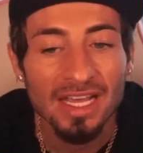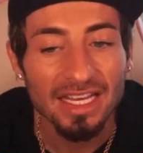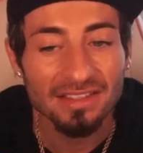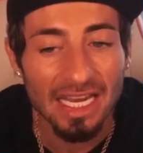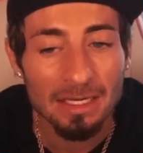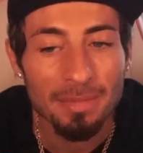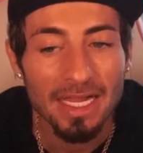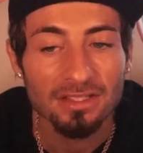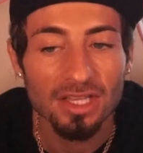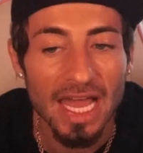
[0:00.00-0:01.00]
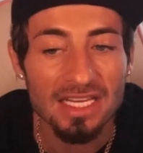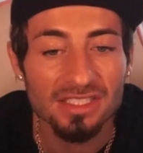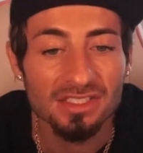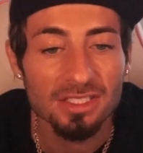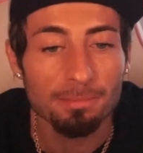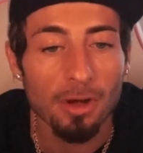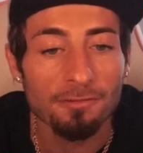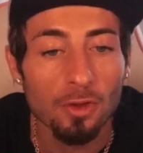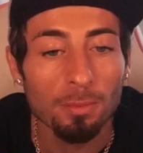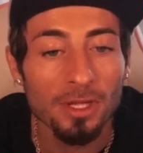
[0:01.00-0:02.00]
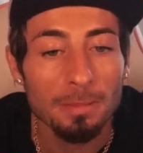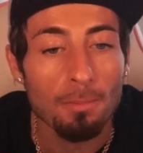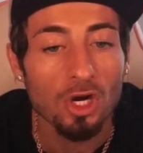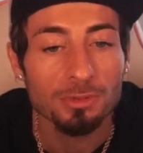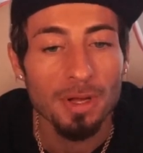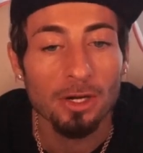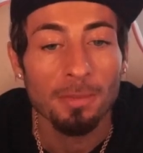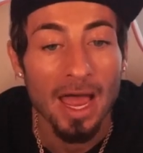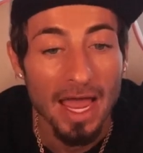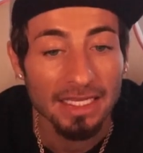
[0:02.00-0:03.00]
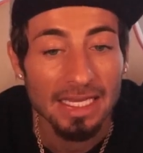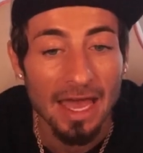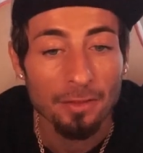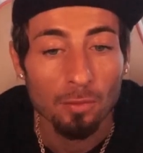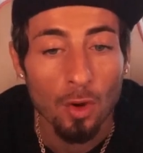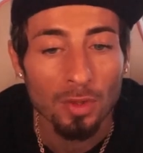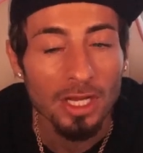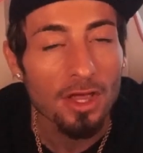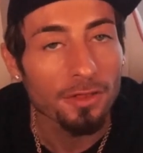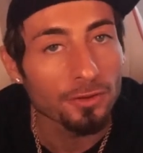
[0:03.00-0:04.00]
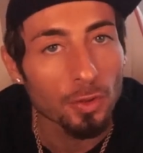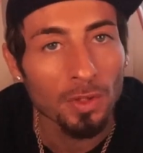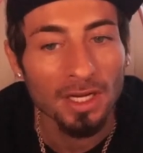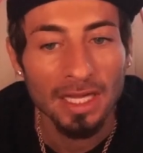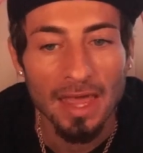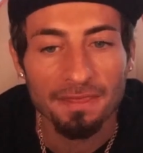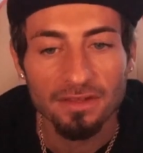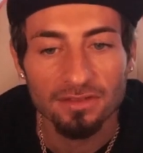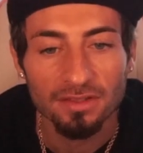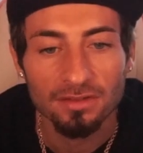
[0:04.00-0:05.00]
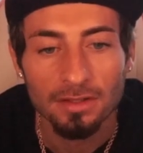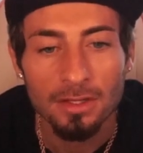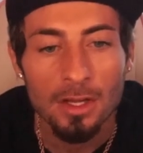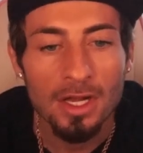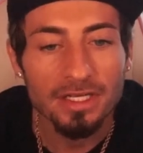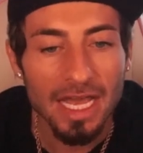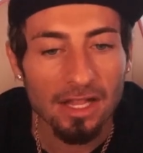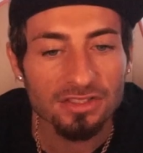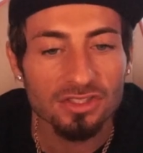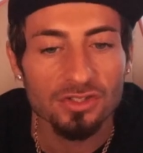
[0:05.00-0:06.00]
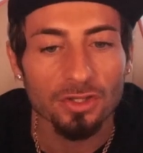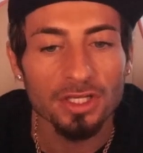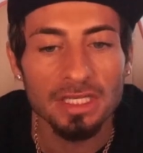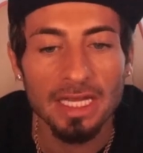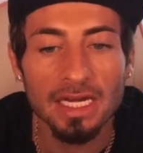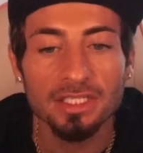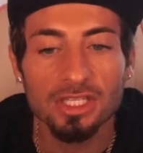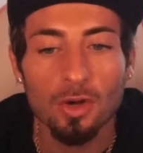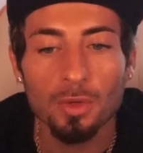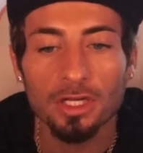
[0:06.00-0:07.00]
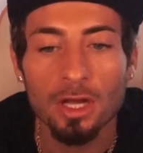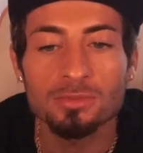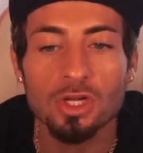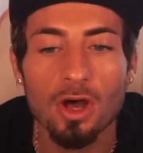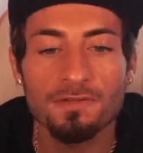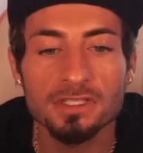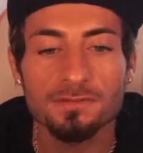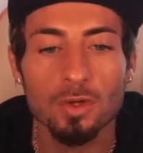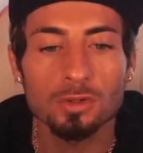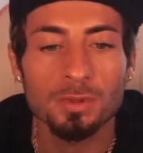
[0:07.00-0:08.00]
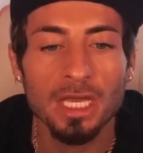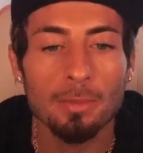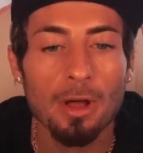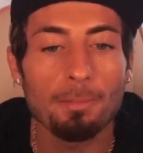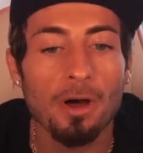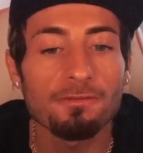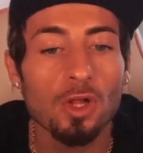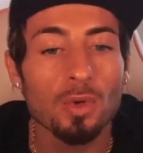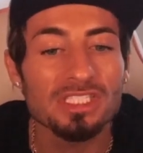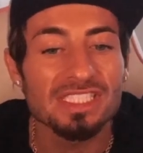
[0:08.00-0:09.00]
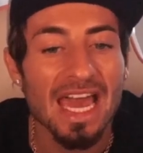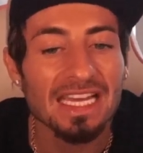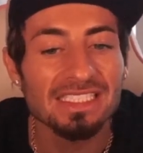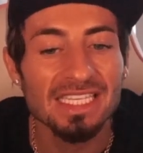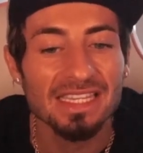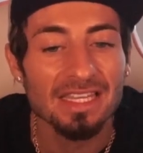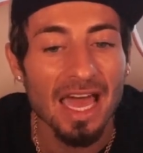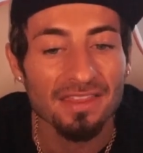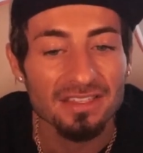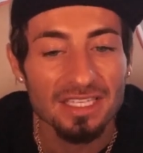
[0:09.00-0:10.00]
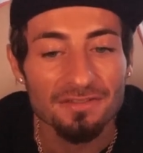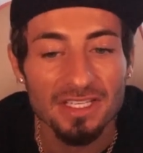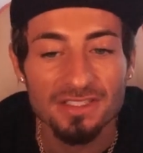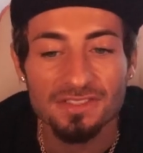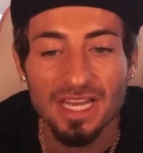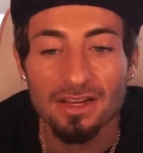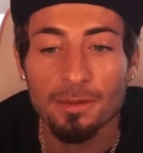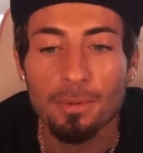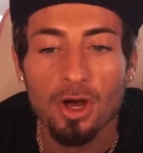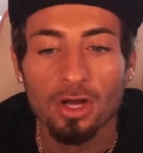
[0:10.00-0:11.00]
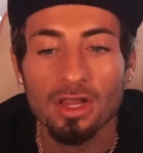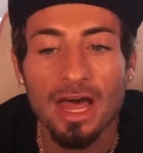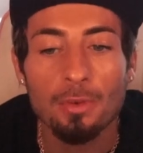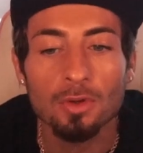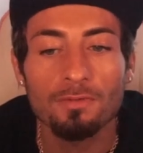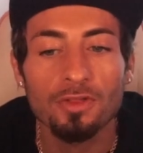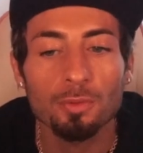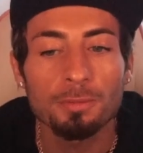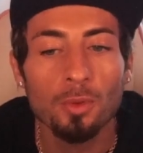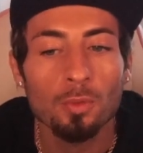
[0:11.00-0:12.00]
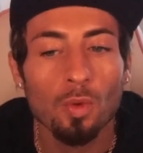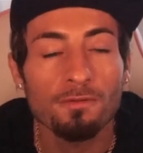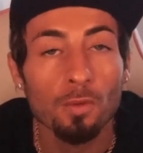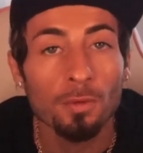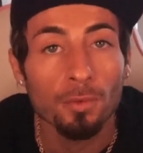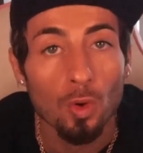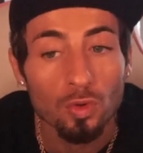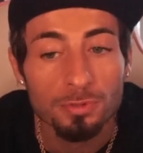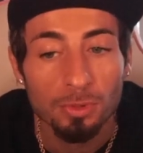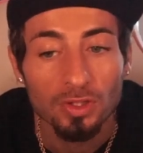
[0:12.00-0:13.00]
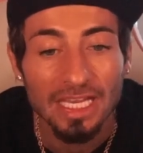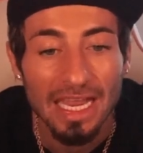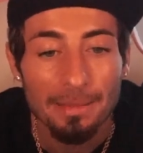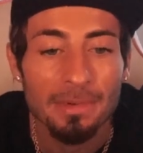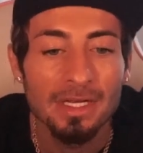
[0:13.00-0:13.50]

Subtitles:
And dating back to last season, Buffalo played much better hockey on the road. They're doing it again this season. Dallas is third in the NHL when it comes to offensive goals per game, while Buffalo is 19th on the defensive side of the puck, allowing over 3.14 goals per game.